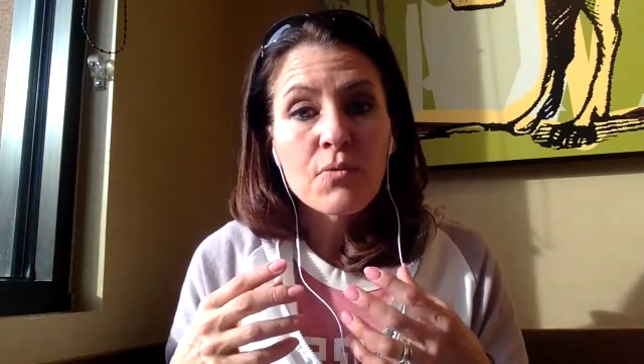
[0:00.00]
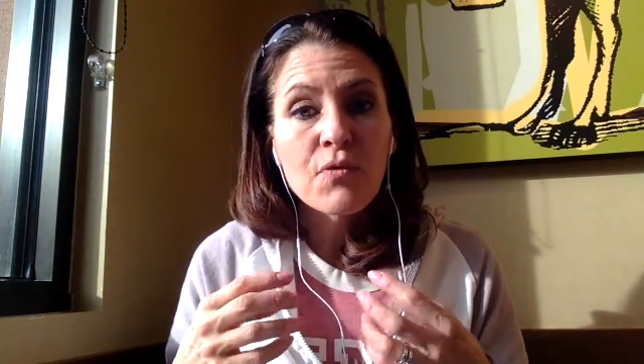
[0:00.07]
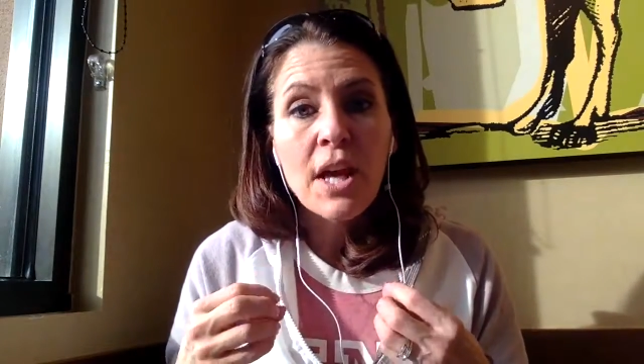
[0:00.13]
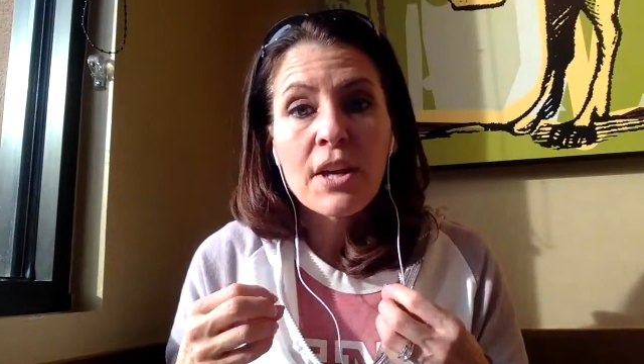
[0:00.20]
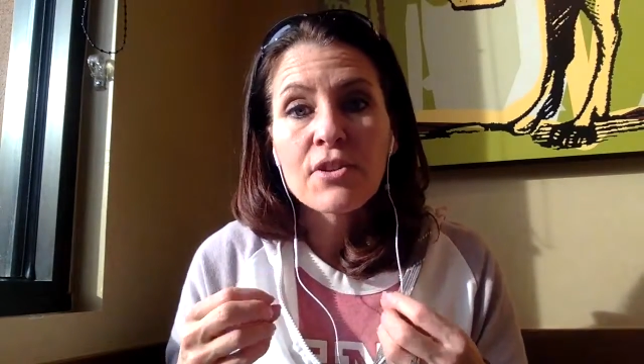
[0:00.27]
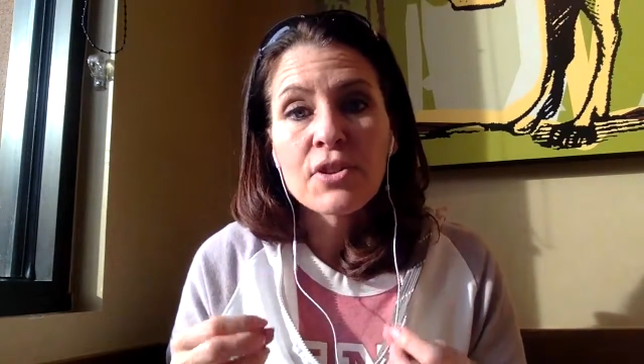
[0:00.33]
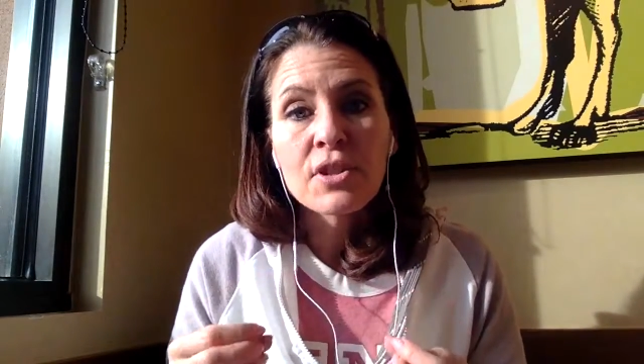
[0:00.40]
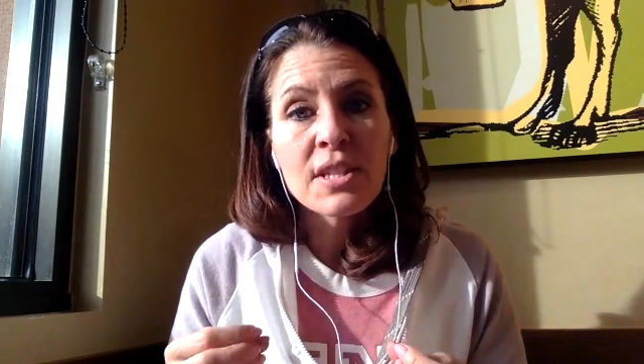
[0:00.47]

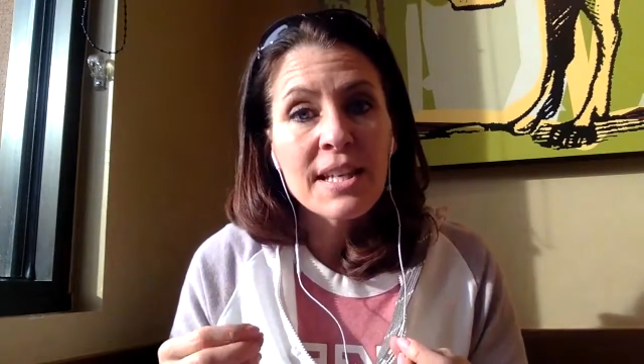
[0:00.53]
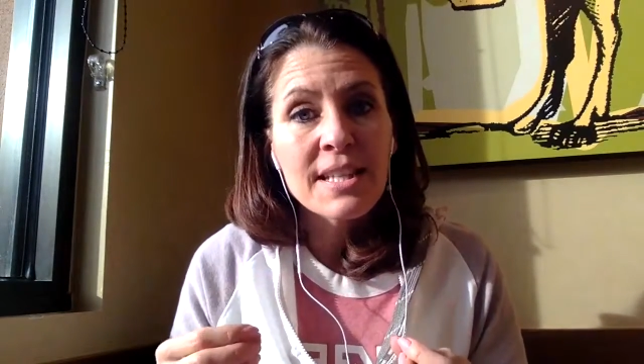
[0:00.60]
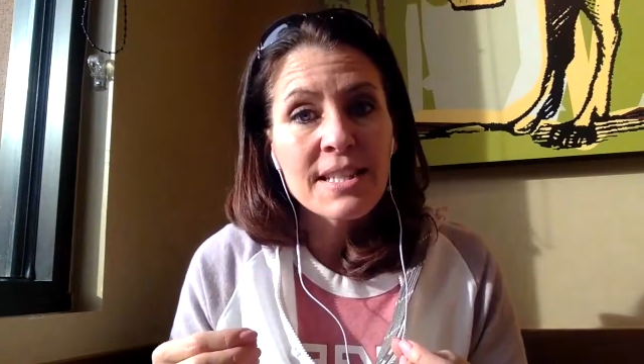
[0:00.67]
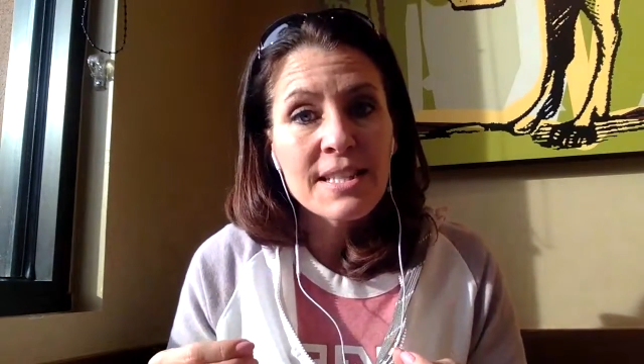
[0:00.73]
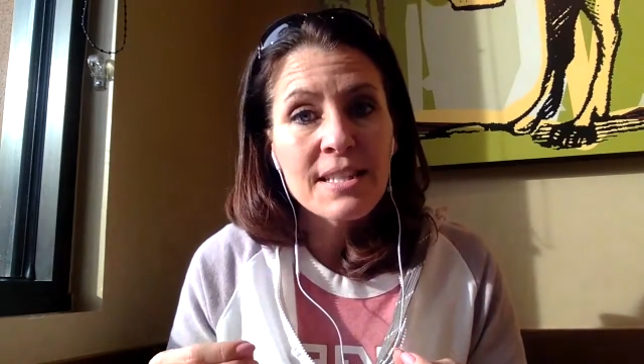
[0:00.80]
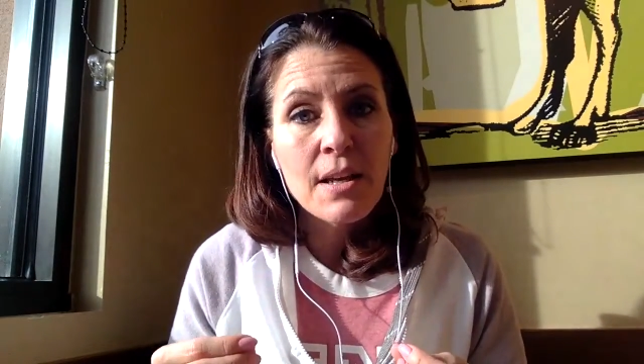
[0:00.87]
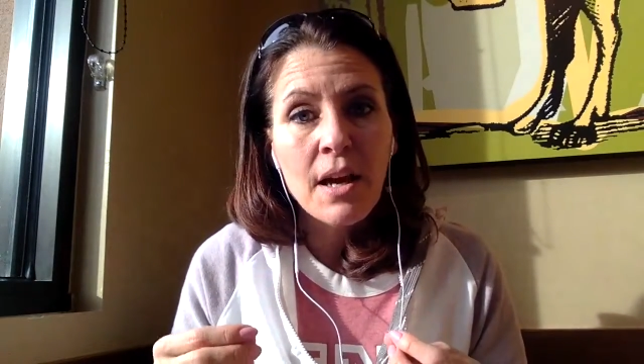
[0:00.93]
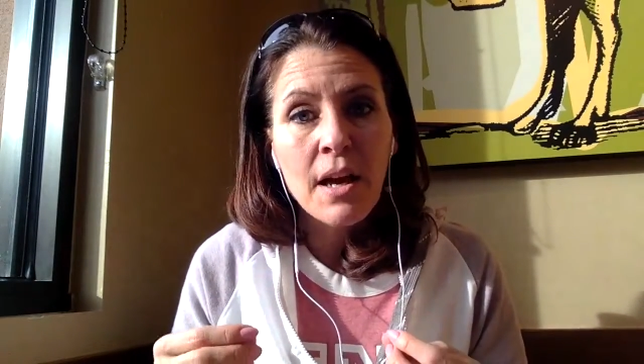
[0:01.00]

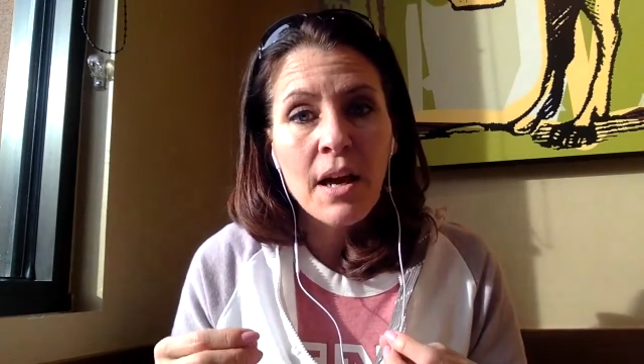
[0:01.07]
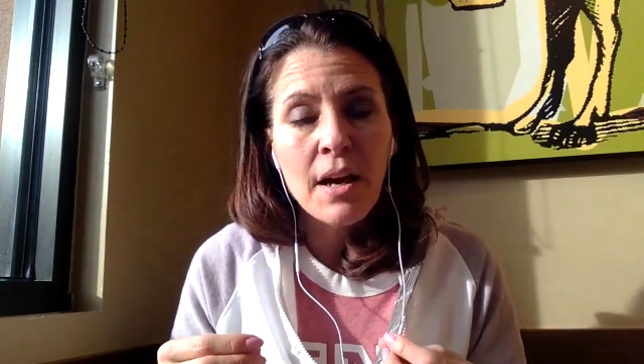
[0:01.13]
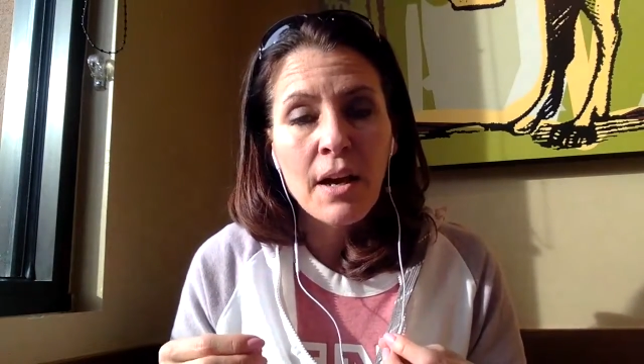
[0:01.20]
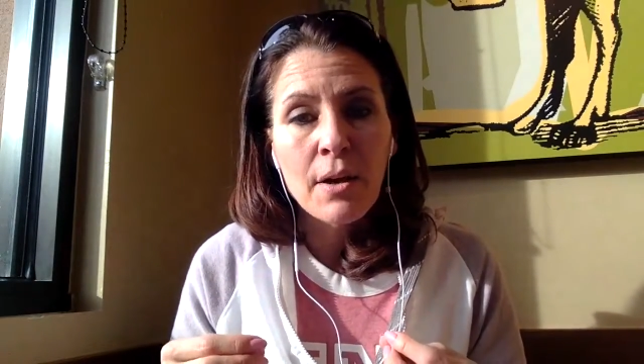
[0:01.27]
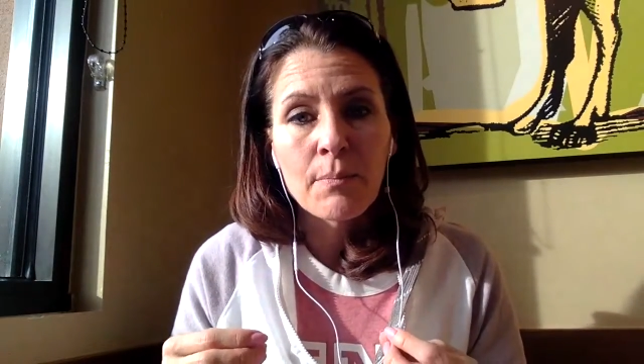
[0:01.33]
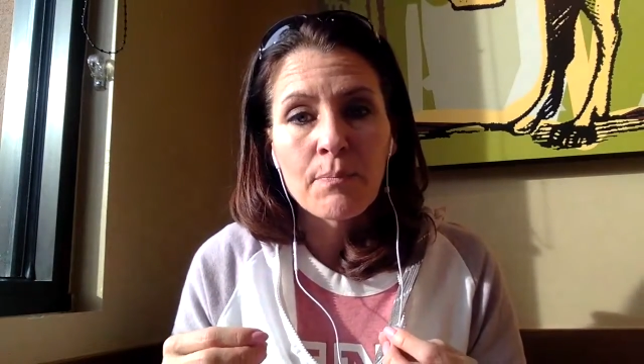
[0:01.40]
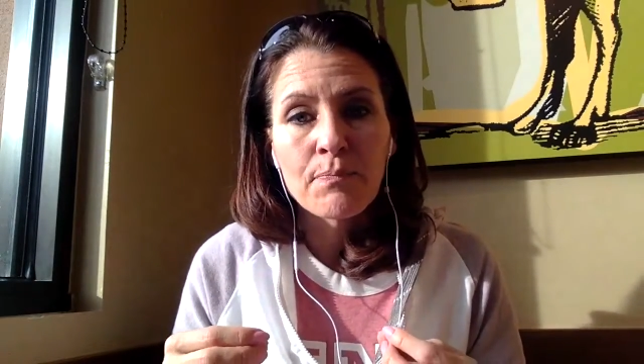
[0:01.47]
exercise uh,